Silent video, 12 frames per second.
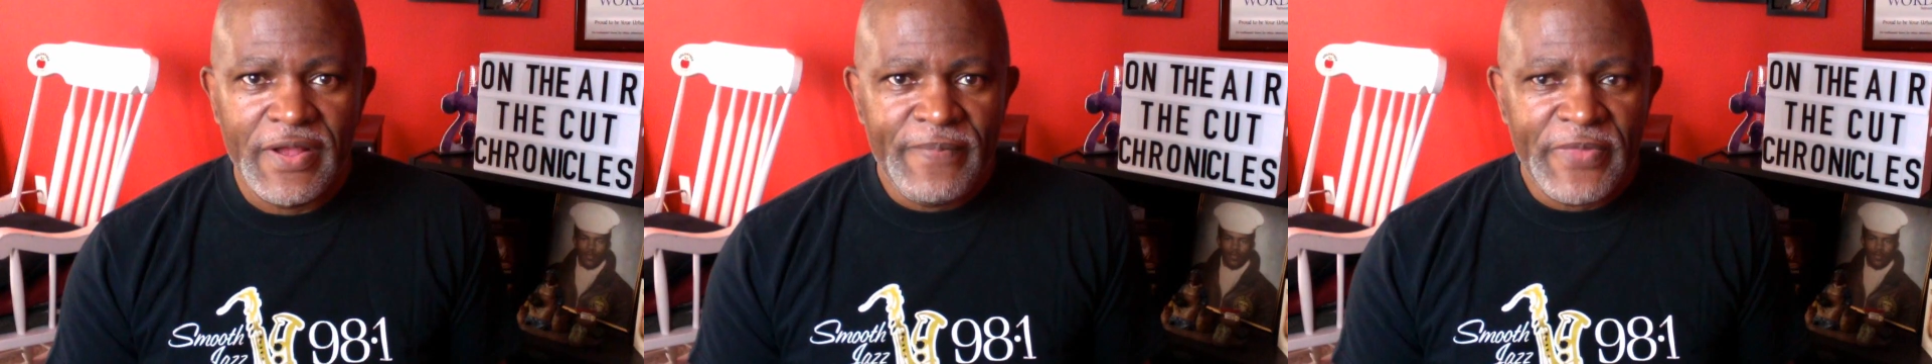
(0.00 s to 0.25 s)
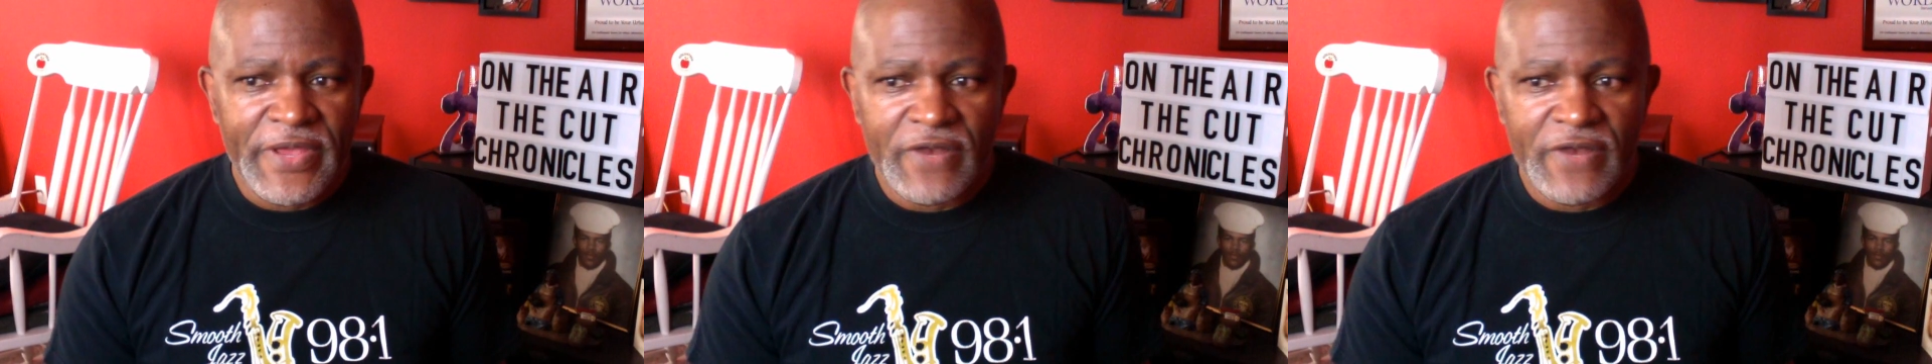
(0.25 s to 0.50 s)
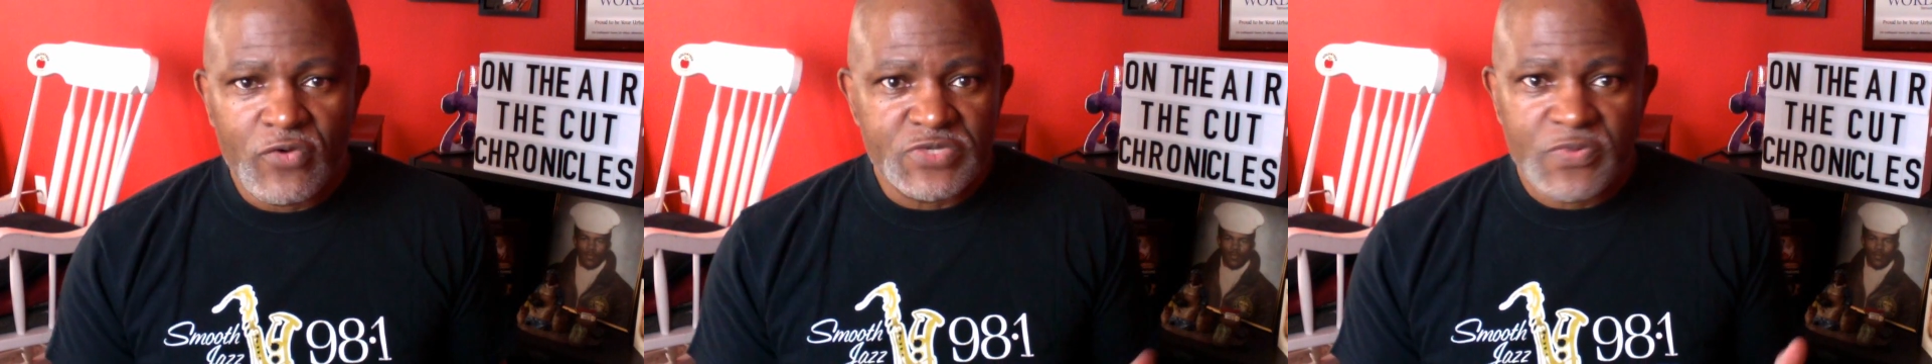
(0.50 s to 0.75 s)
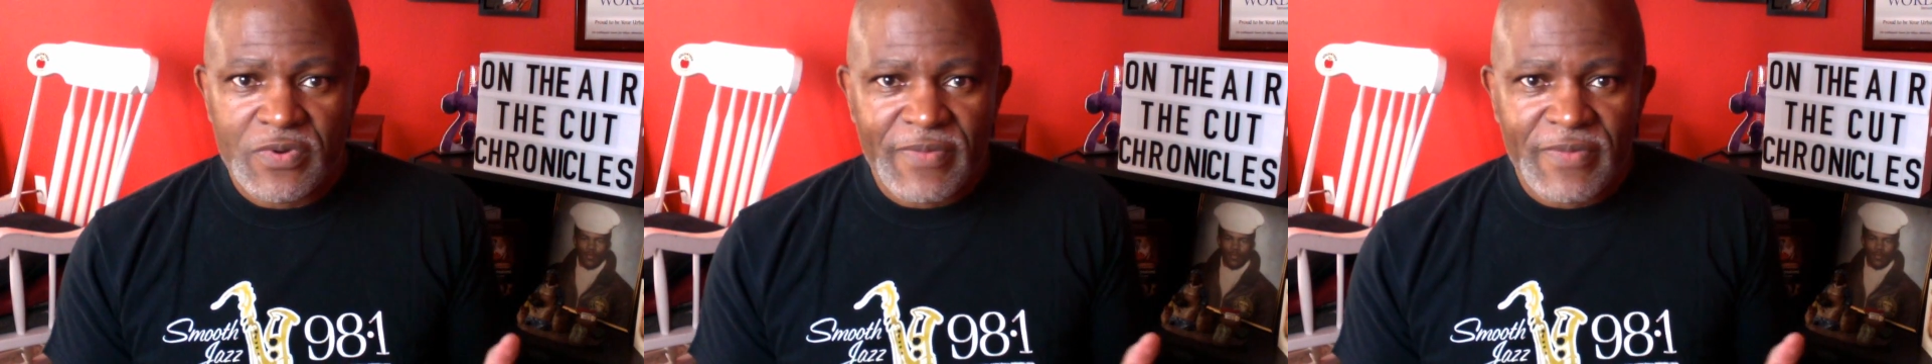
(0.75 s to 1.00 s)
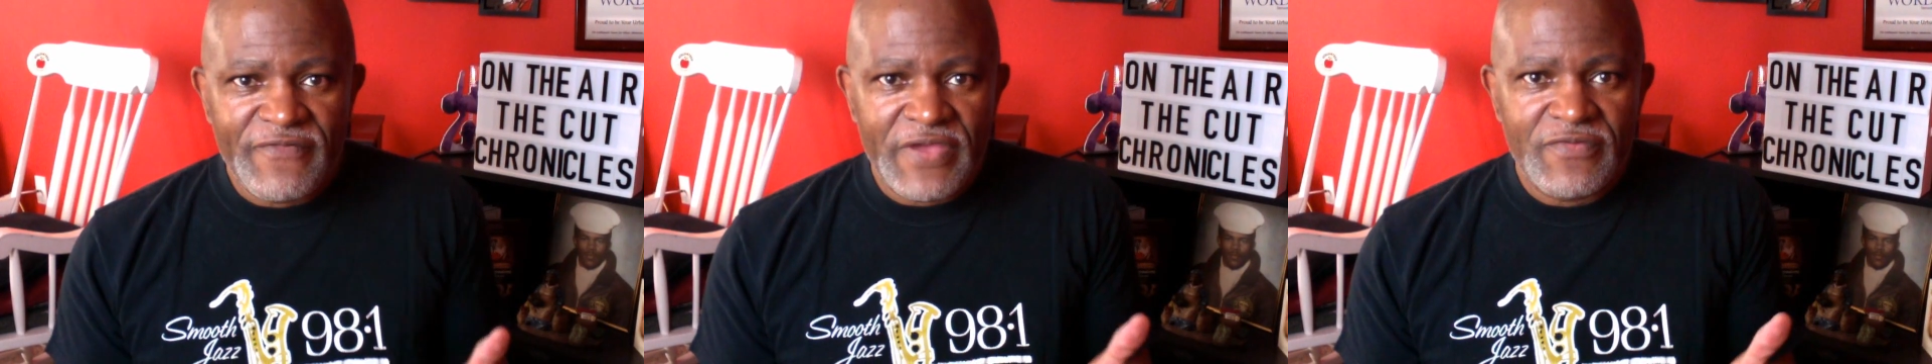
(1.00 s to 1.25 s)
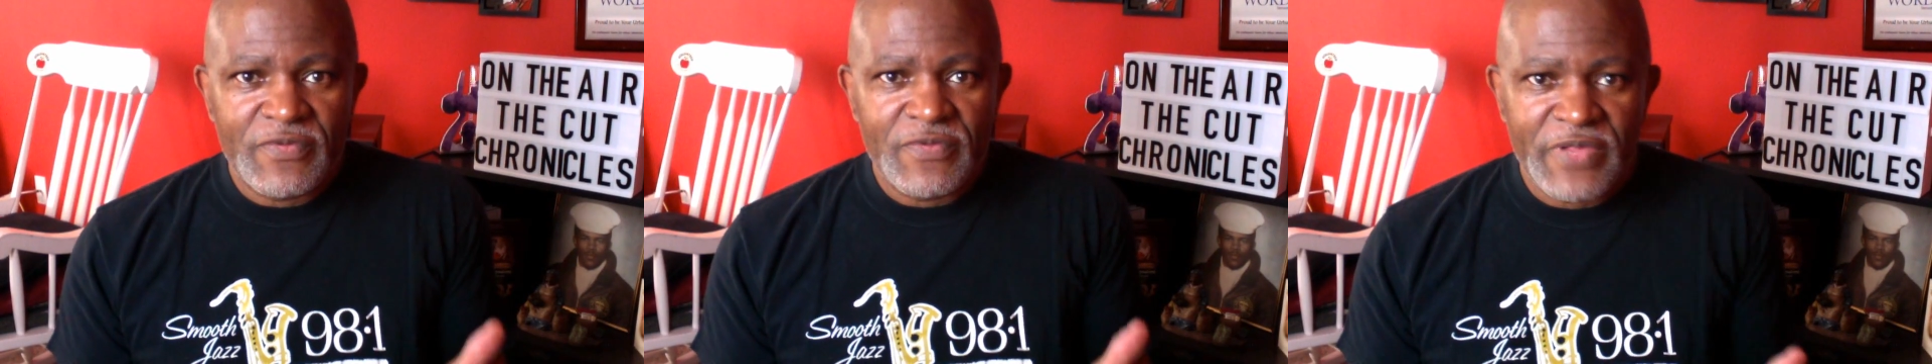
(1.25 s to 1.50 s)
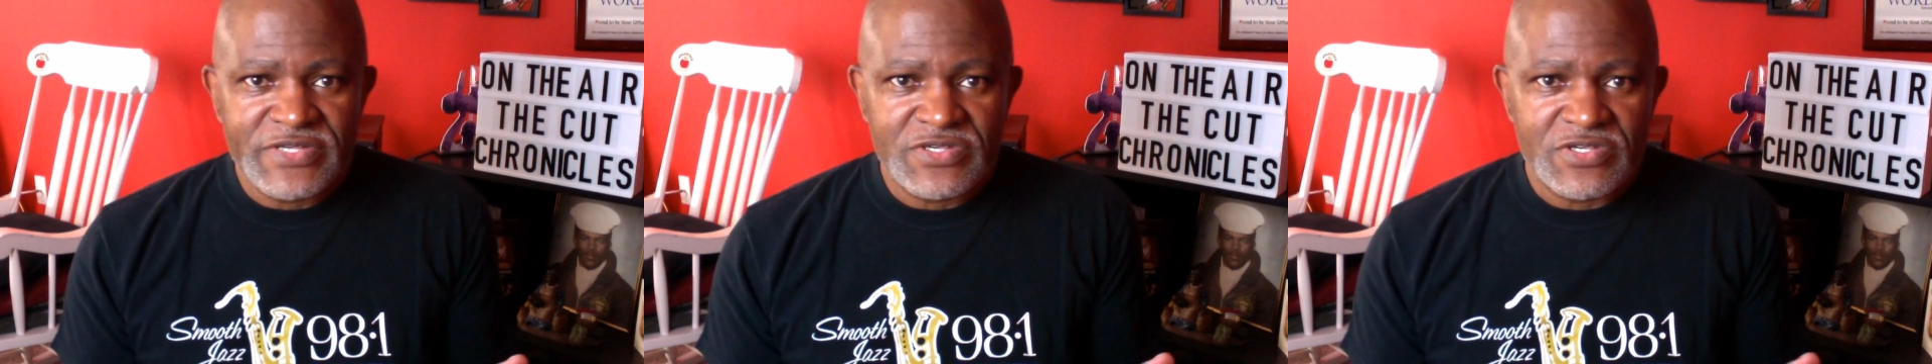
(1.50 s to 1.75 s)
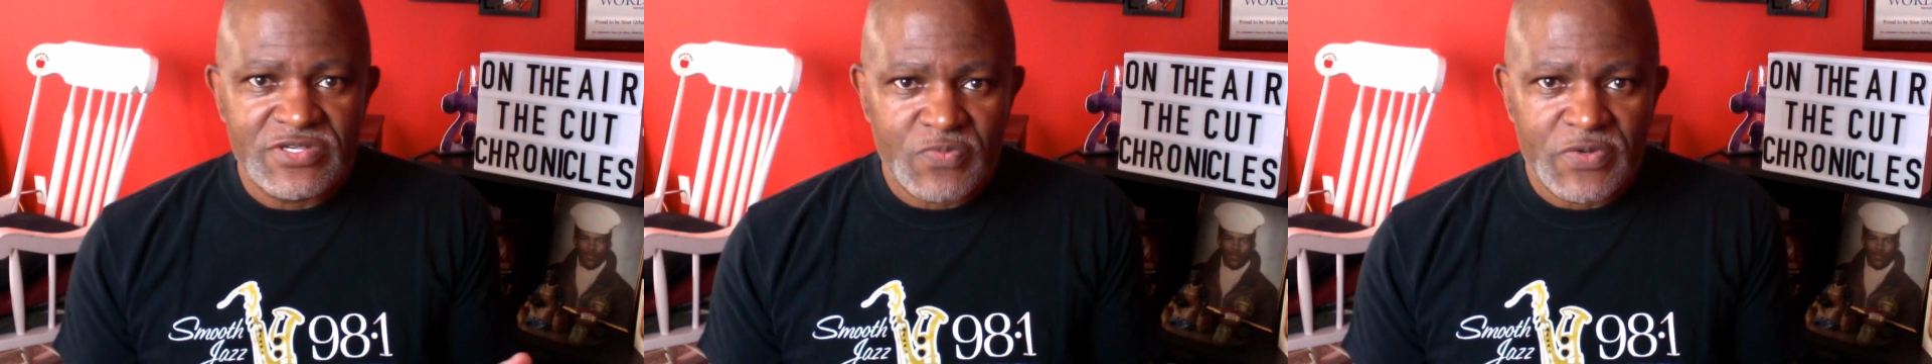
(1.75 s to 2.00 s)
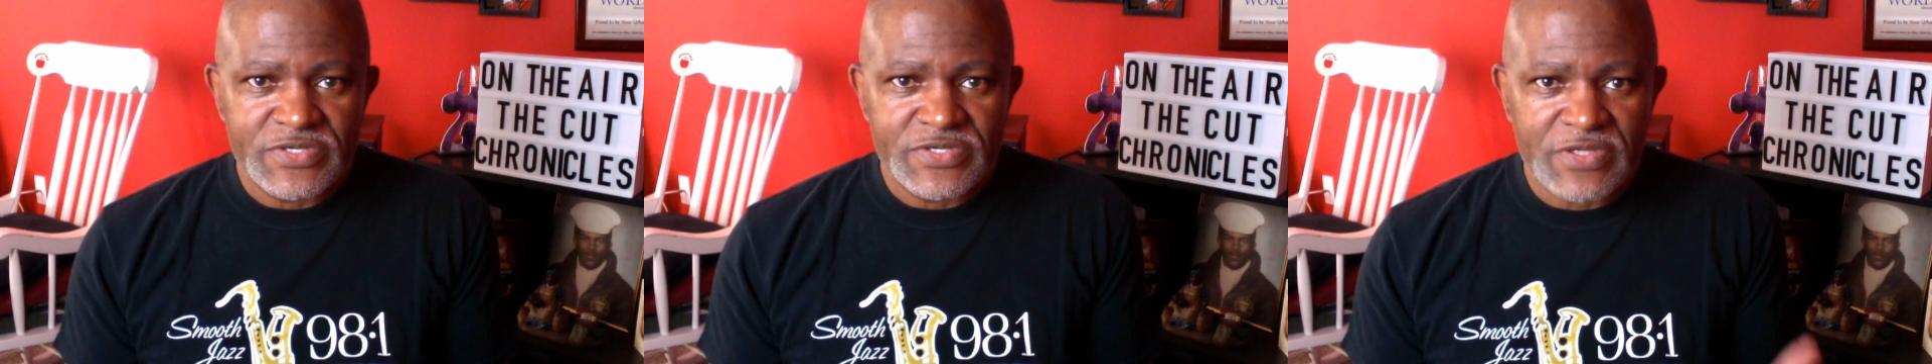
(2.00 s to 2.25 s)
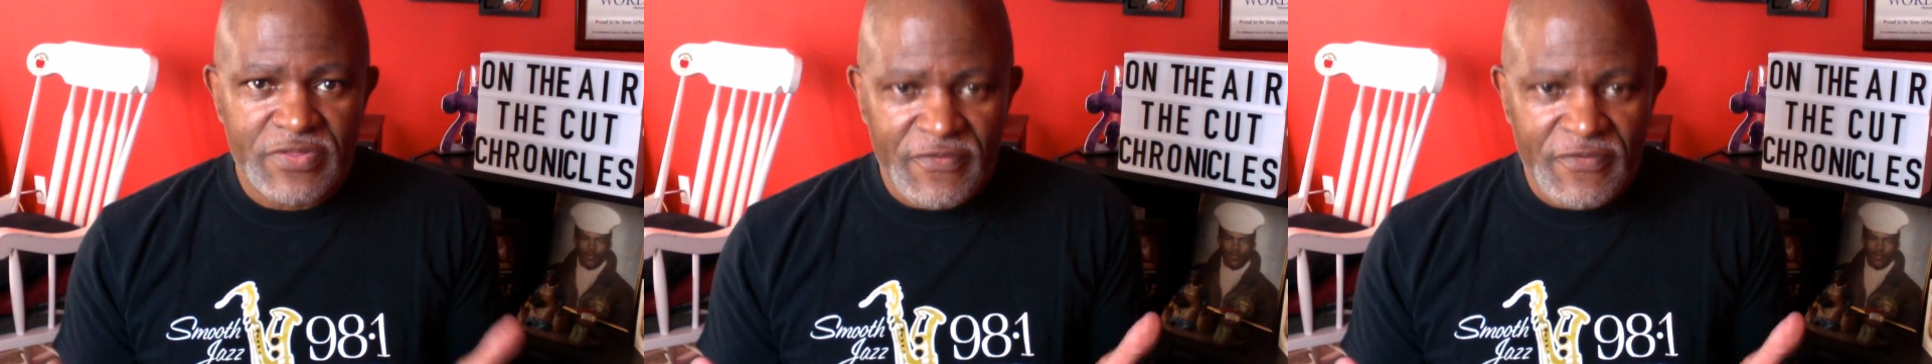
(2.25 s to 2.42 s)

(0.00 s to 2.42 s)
and of course one of my favorite places was